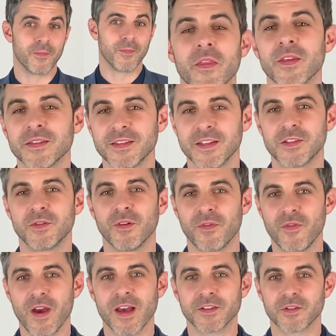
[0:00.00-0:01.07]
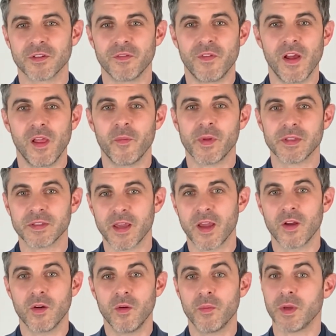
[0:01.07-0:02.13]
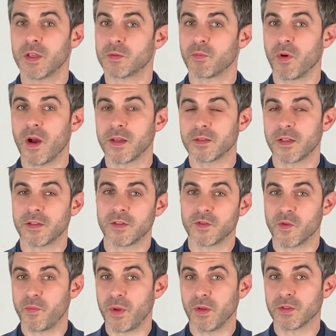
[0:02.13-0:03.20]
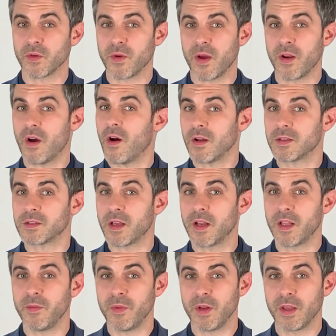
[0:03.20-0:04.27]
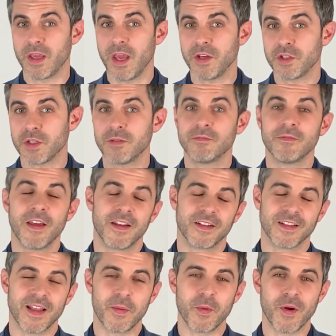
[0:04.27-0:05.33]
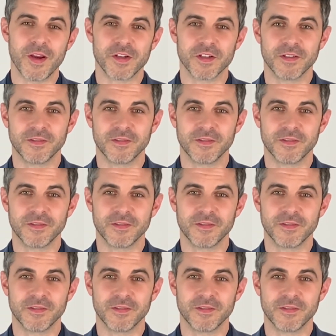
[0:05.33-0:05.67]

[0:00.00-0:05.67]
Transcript: This leads to a faster development cycle because processes are built around on-site communication and collaboration.